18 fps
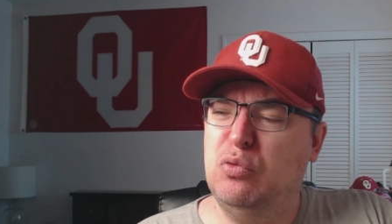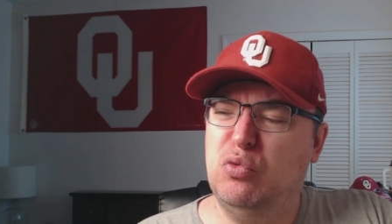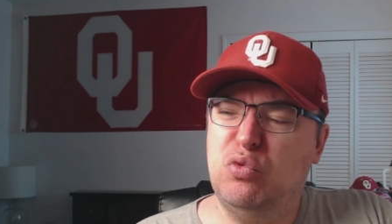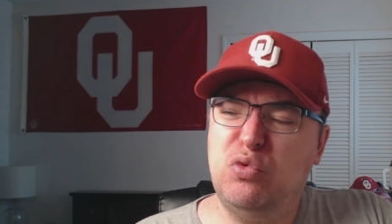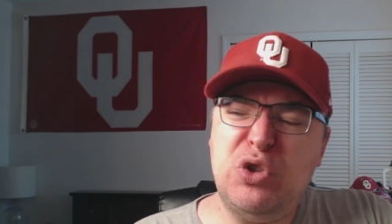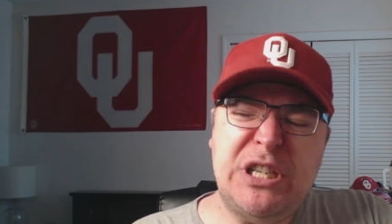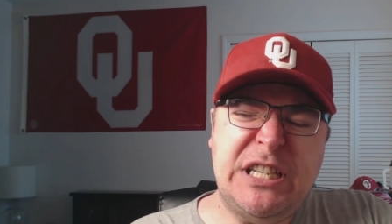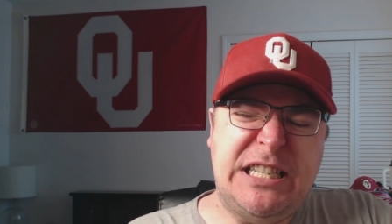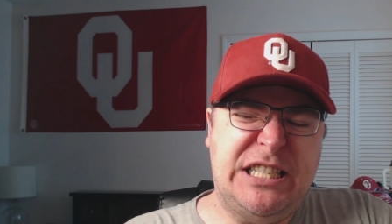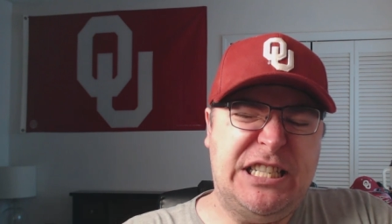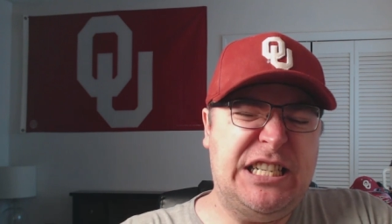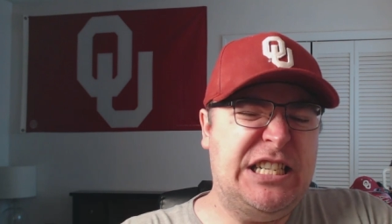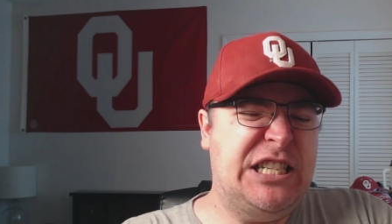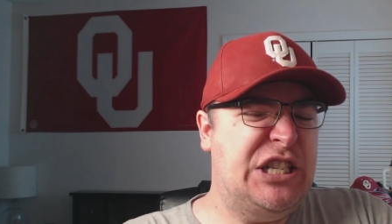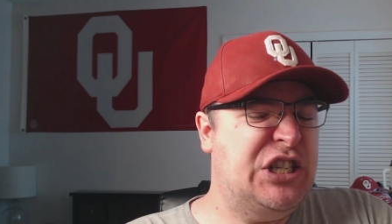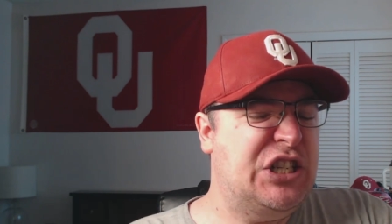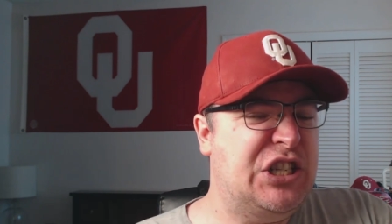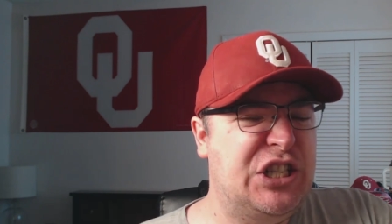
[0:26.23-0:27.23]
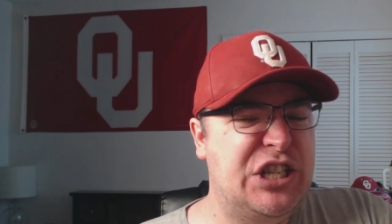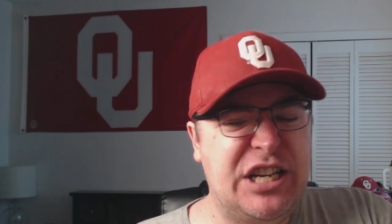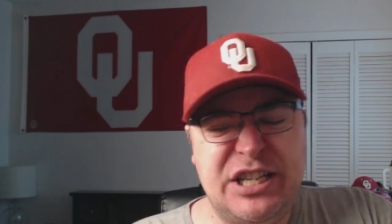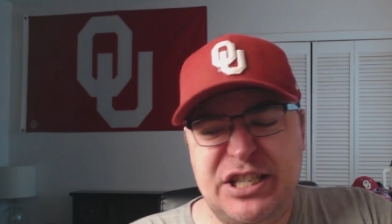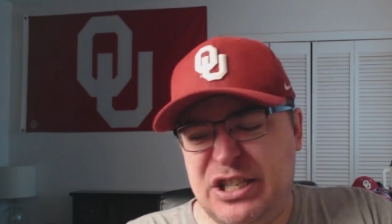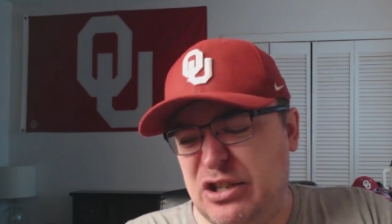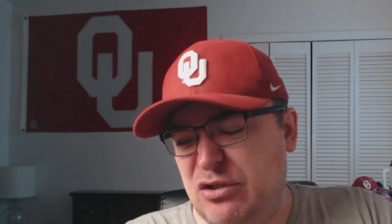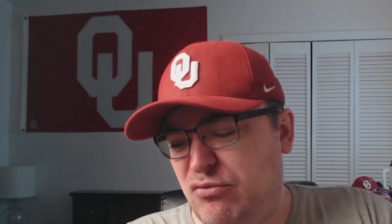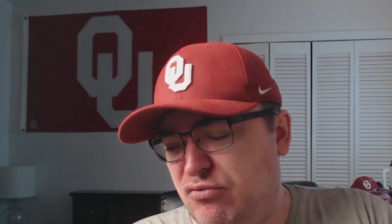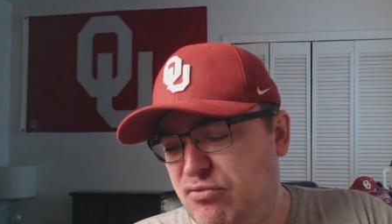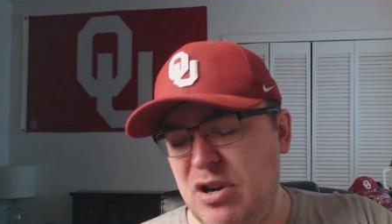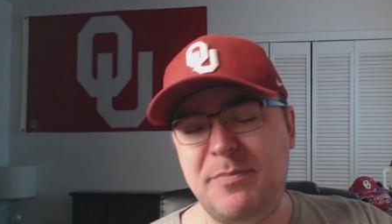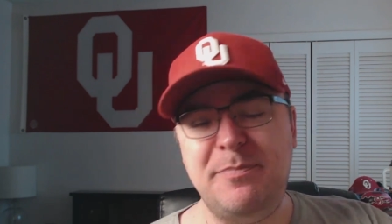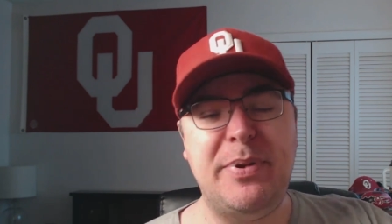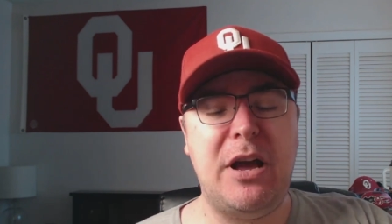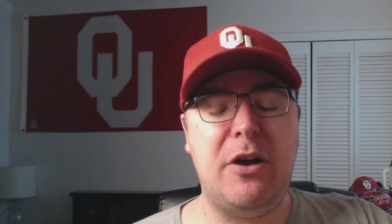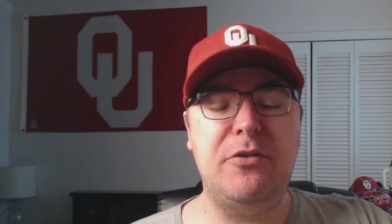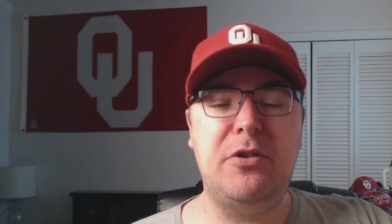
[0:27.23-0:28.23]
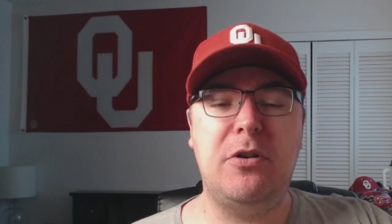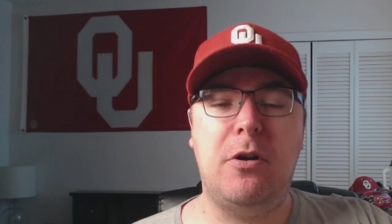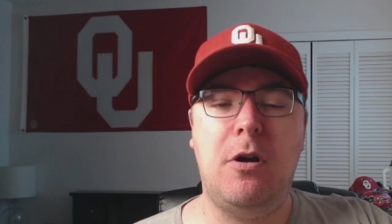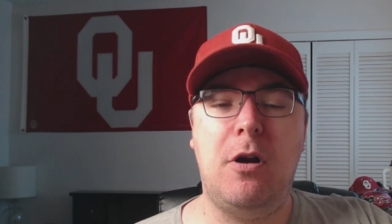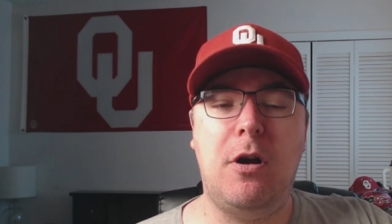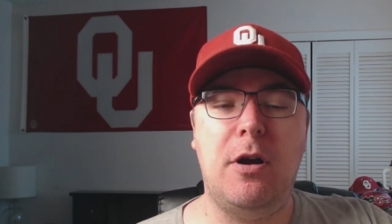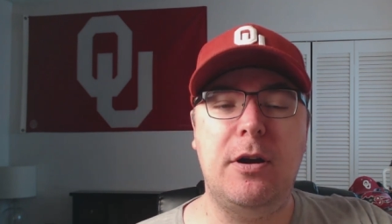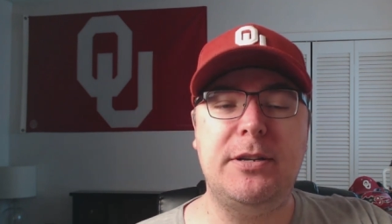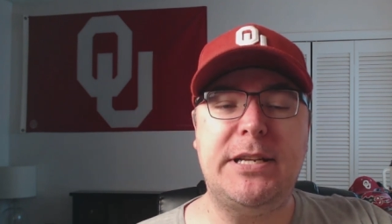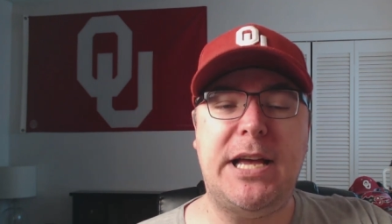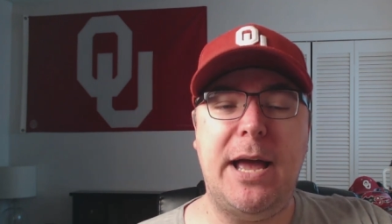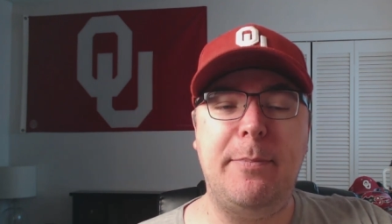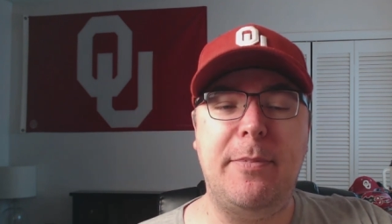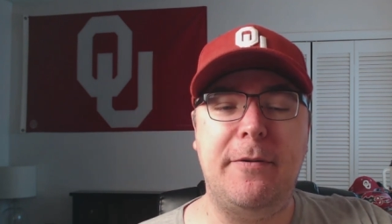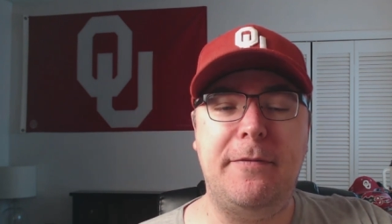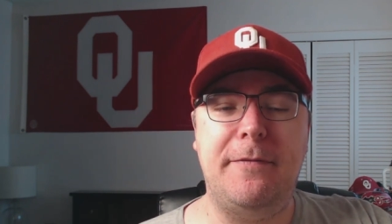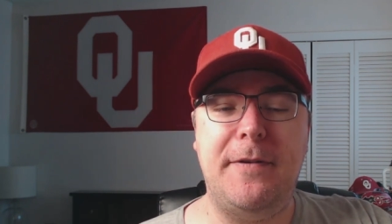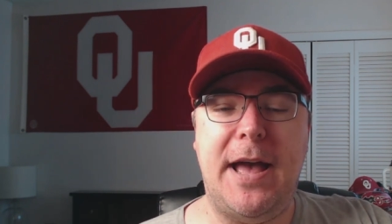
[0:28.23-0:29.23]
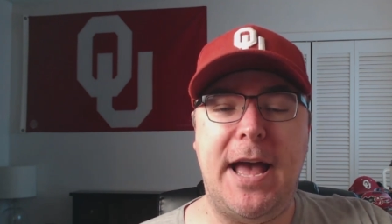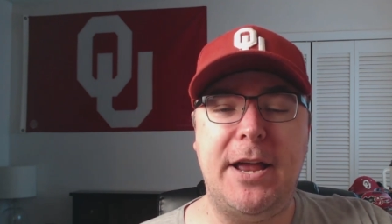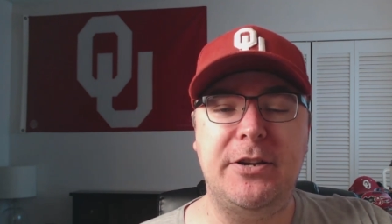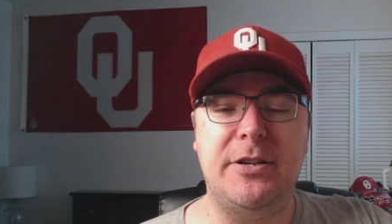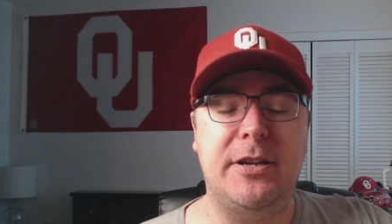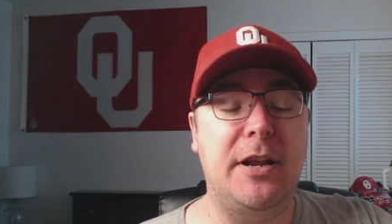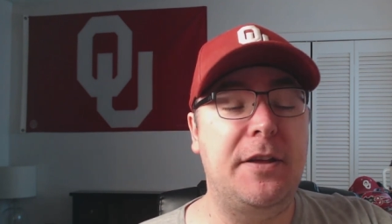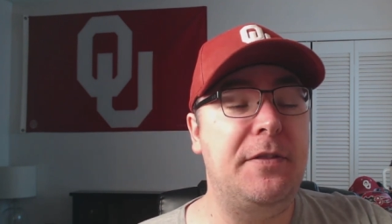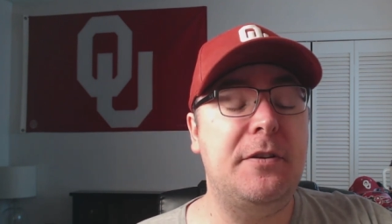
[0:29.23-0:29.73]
reach into your chest and rip out your heart type of fashion.